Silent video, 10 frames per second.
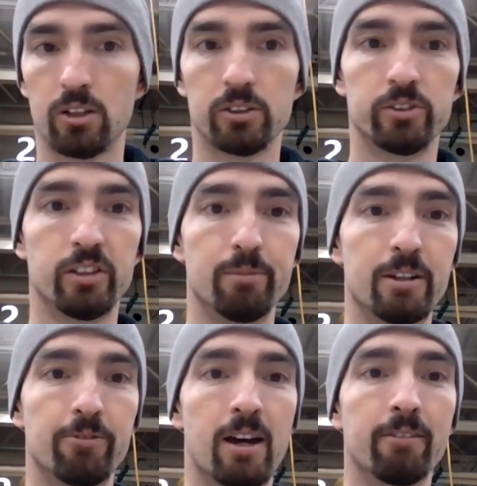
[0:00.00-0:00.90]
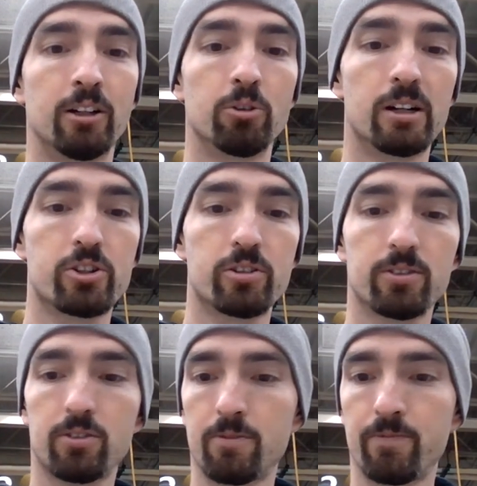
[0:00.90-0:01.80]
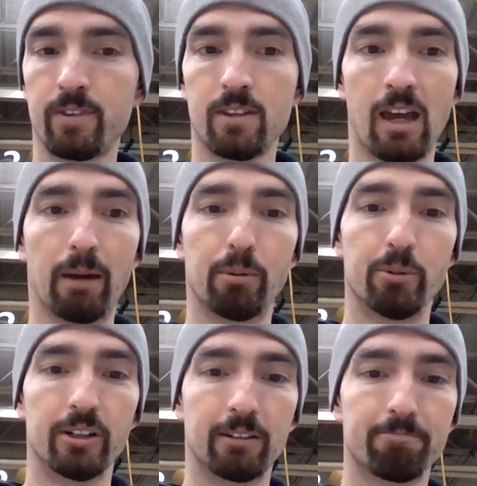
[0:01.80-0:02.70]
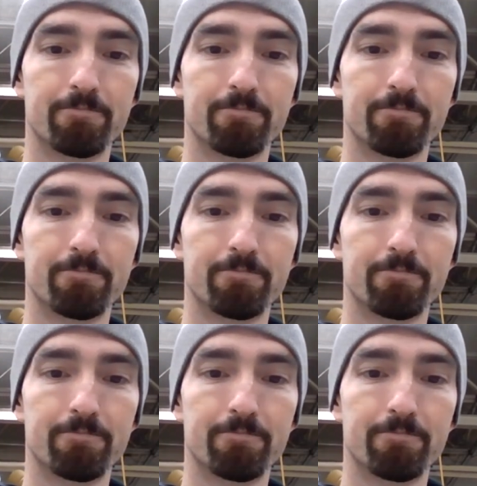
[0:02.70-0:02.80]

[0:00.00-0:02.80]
See me if you have any questions. Happy building.